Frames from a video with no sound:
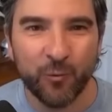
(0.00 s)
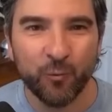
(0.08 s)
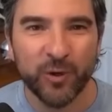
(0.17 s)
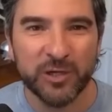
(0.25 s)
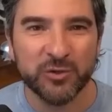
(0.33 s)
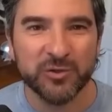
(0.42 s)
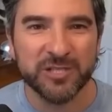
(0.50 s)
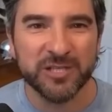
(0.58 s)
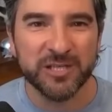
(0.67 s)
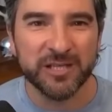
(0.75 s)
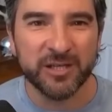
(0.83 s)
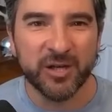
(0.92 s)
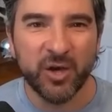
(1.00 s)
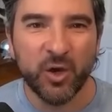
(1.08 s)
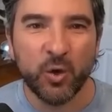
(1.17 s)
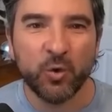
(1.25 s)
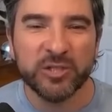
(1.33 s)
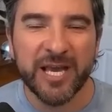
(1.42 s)
Richardson,
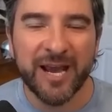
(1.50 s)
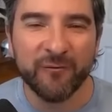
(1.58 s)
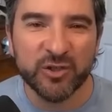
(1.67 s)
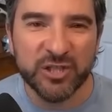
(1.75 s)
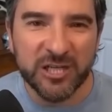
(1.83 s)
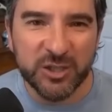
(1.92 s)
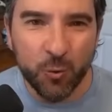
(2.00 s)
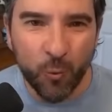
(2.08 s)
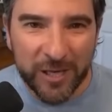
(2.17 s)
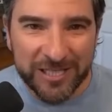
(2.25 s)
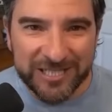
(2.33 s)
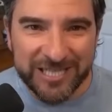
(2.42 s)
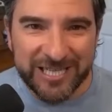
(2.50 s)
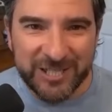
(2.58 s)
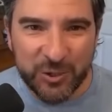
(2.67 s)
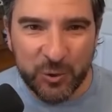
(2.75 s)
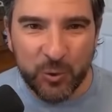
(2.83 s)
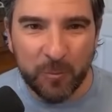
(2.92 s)
who's averaging
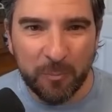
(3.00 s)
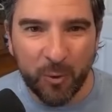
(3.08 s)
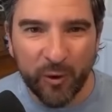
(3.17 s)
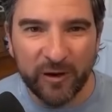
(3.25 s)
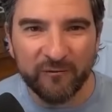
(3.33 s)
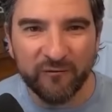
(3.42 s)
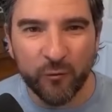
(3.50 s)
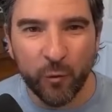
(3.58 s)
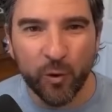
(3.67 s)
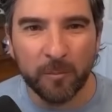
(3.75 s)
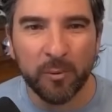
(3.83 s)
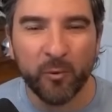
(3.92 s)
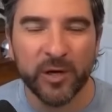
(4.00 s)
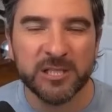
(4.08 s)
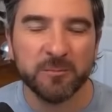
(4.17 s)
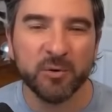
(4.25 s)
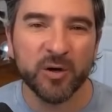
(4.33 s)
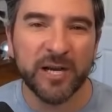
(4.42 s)
22.4 points
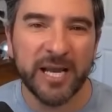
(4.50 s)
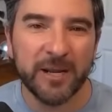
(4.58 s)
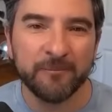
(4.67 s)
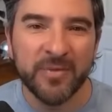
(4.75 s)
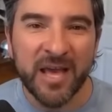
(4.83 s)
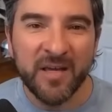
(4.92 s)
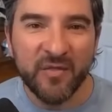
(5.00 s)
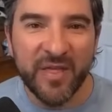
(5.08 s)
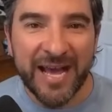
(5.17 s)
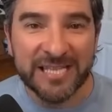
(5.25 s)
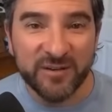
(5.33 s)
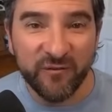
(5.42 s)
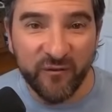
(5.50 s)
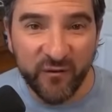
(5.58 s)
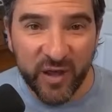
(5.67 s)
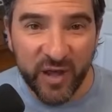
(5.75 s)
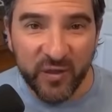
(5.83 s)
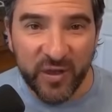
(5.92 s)
per game. That's
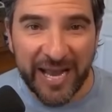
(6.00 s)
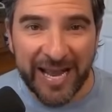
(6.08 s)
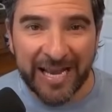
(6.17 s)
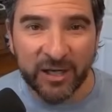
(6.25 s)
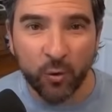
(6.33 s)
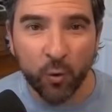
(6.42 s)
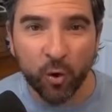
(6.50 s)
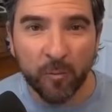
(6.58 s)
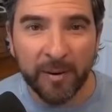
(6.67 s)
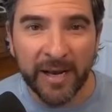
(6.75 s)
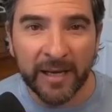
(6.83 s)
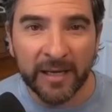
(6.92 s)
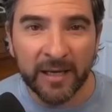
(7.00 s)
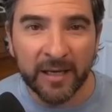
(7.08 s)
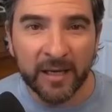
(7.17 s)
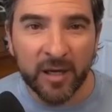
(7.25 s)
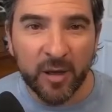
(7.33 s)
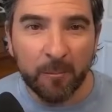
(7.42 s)
5th at quarterback,
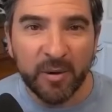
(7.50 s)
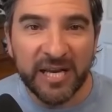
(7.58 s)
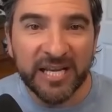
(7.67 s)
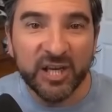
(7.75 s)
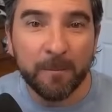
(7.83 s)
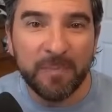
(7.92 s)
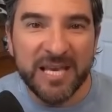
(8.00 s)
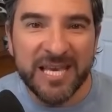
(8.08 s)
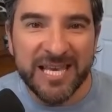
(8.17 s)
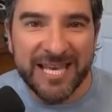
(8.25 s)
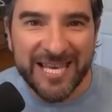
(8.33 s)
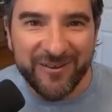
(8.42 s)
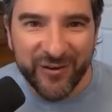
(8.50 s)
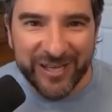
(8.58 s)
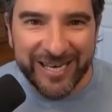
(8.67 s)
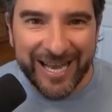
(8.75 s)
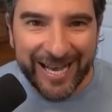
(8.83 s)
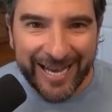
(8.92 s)
but it could be
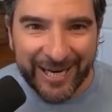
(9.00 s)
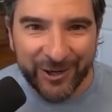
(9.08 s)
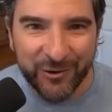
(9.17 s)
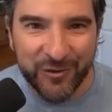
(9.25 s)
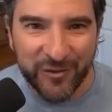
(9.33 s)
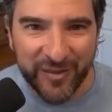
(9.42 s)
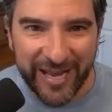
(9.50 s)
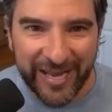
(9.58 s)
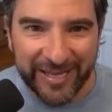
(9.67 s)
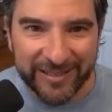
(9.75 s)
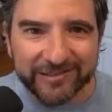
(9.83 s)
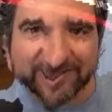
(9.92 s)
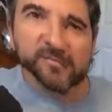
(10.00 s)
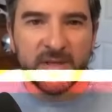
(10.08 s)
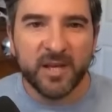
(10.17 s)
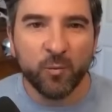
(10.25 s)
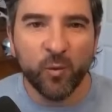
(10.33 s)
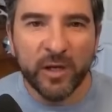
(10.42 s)
even higher than that.
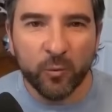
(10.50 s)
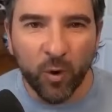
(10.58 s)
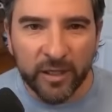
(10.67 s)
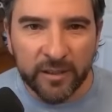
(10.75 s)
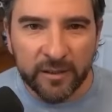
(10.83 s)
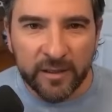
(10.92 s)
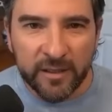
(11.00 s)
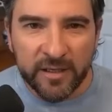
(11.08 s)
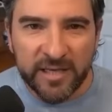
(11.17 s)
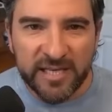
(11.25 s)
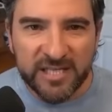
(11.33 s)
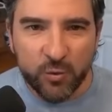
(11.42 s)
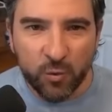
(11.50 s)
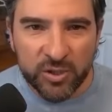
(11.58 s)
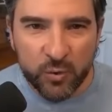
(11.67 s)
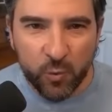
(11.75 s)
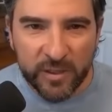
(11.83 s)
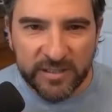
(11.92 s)
In week 1, he scored
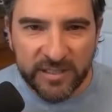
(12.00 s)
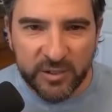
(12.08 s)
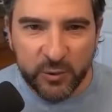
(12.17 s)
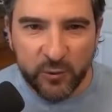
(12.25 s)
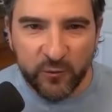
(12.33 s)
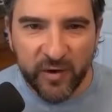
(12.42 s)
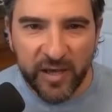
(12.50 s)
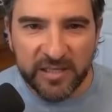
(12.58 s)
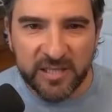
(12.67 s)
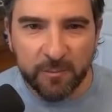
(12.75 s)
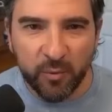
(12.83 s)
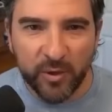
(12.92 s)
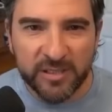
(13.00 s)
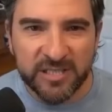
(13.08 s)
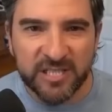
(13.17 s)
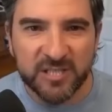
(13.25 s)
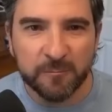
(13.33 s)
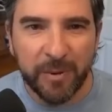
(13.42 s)
22 fantasy points
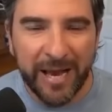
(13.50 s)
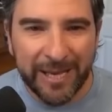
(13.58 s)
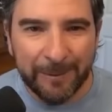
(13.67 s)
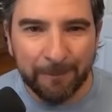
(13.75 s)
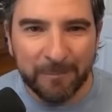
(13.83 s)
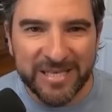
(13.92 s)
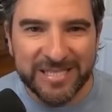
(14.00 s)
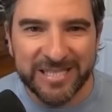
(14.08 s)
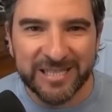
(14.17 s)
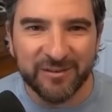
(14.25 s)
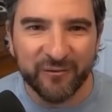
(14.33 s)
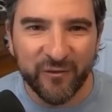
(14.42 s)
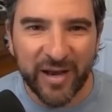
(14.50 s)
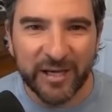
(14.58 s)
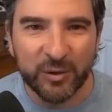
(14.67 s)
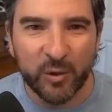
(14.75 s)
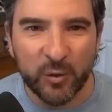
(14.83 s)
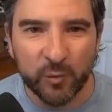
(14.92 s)
despite missing the
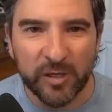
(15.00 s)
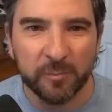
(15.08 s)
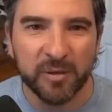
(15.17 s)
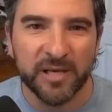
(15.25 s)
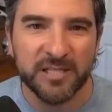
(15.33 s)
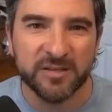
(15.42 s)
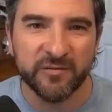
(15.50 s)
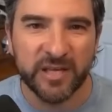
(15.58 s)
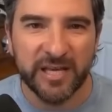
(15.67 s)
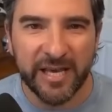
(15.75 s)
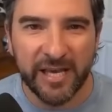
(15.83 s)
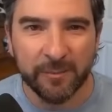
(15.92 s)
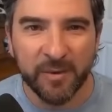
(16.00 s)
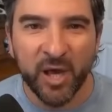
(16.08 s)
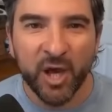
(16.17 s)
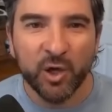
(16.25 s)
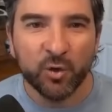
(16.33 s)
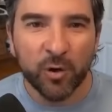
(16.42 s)
final 3 plays of the game.
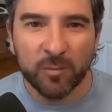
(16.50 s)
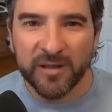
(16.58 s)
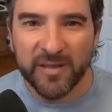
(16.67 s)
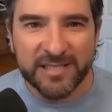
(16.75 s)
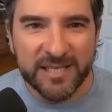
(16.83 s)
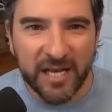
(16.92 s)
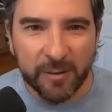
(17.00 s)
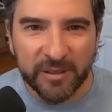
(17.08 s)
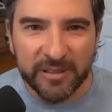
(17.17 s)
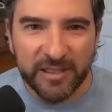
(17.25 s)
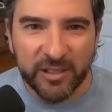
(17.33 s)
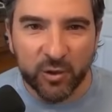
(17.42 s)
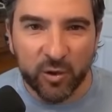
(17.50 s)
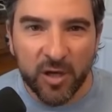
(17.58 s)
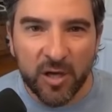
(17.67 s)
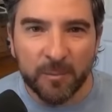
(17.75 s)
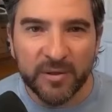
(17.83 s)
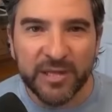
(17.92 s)
Normally that's not a big deal,
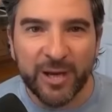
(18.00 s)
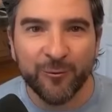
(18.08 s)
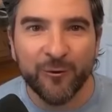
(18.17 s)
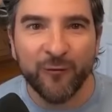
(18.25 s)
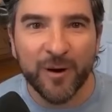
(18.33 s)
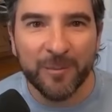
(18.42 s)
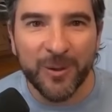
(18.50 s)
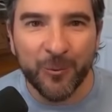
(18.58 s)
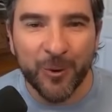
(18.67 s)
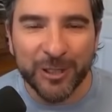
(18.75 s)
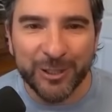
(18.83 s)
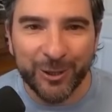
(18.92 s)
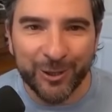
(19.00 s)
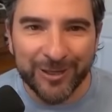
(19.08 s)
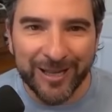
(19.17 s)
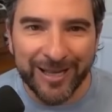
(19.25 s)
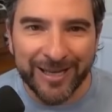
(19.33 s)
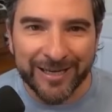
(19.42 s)
but they were from the 1-yard
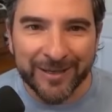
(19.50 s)
line.